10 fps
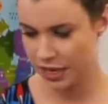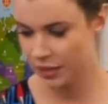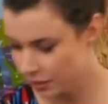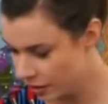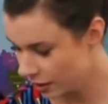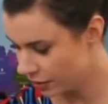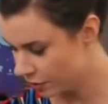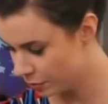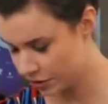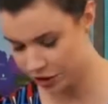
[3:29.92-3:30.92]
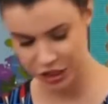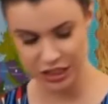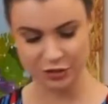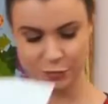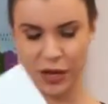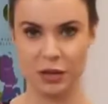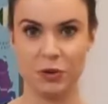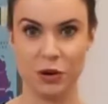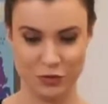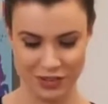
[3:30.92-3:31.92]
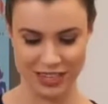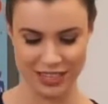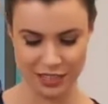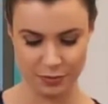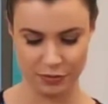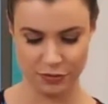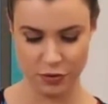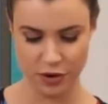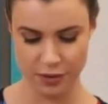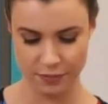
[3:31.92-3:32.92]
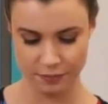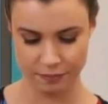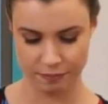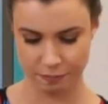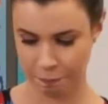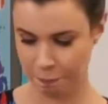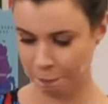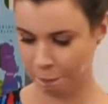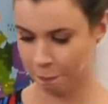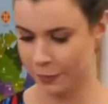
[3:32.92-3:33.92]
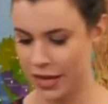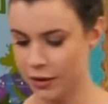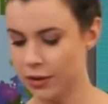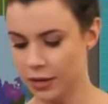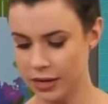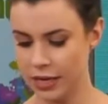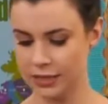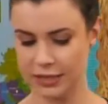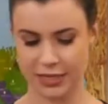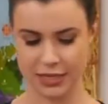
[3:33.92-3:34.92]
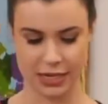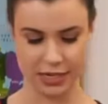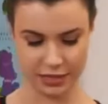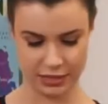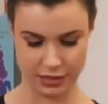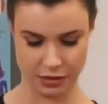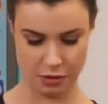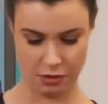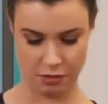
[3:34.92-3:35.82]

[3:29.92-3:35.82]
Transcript: together and I'm going to put a sheet of paper over like I did before. Now, let's start.